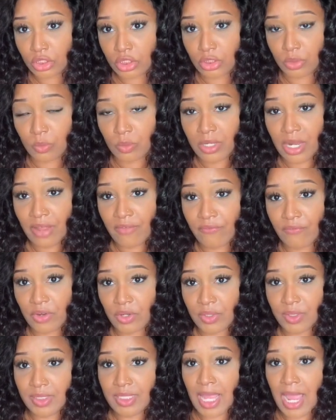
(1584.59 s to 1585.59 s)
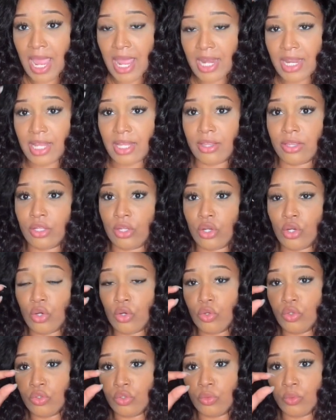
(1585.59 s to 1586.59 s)
Because when I first got it, the
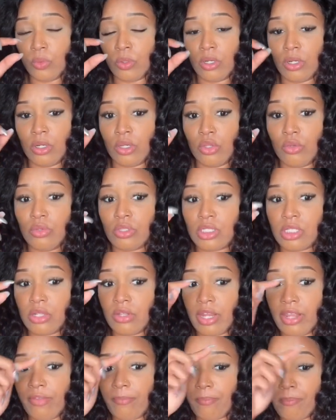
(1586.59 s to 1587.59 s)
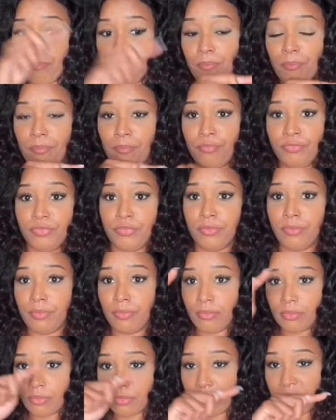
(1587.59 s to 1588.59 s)
curls were, you could tell they
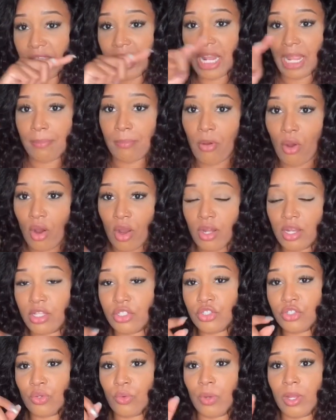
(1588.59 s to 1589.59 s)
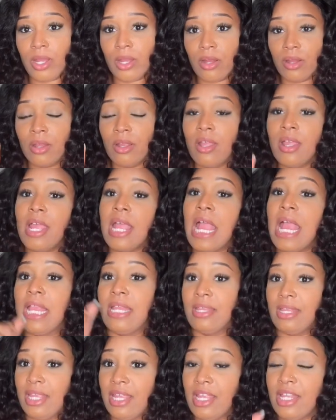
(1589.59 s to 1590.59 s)
like parted a square
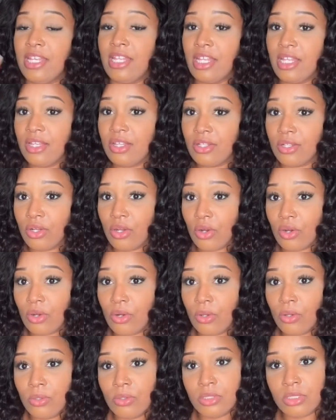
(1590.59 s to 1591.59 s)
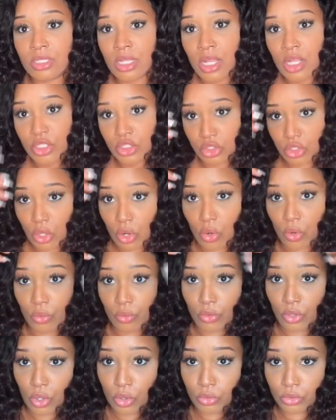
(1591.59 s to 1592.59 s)
and then did the curls. So
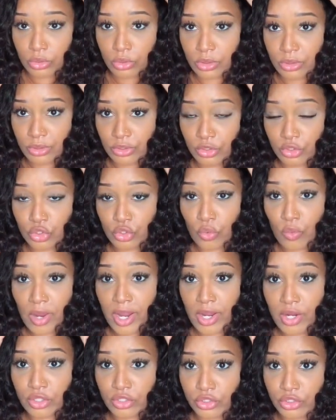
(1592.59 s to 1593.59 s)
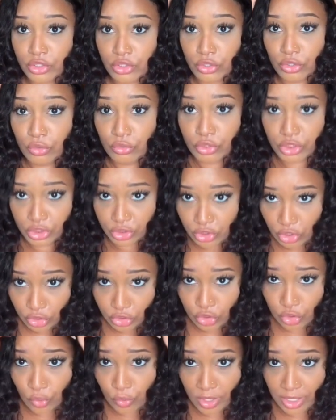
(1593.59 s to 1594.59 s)
those squares, you just saw
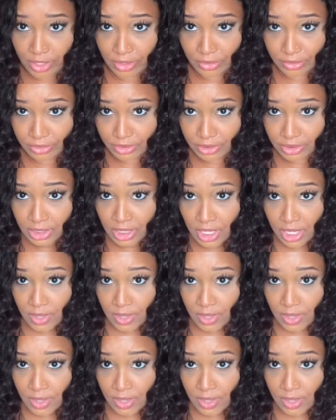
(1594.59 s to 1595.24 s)
squares.